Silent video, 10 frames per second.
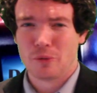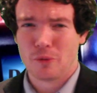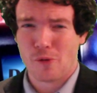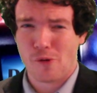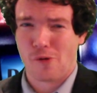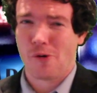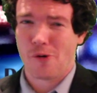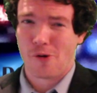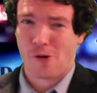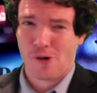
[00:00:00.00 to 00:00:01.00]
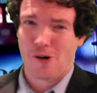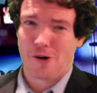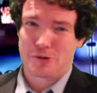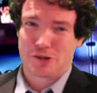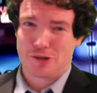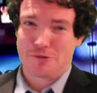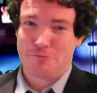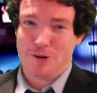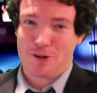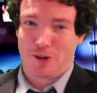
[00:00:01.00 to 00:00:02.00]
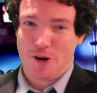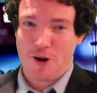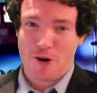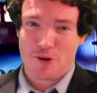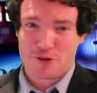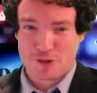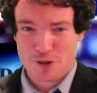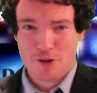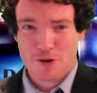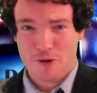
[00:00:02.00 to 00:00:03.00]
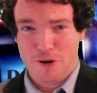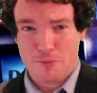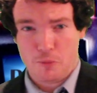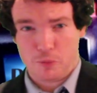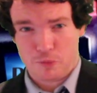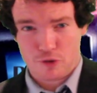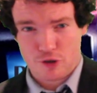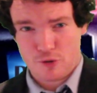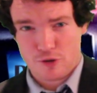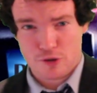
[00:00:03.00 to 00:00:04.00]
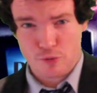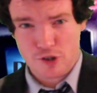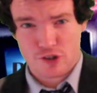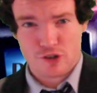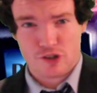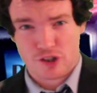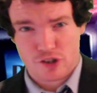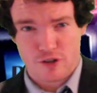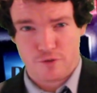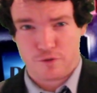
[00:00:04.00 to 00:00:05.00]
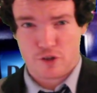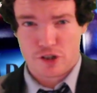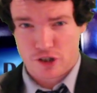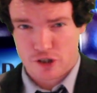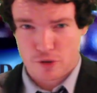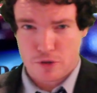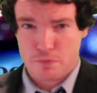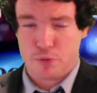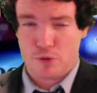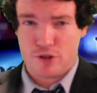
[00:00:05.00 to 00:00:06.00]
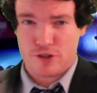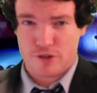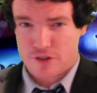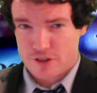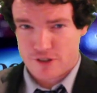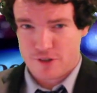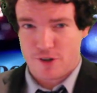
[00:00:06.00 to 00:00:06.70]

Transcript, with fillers: Oh, I'm Steve Buckhantz. I'm doing the wizard stuff and there's three pointers in the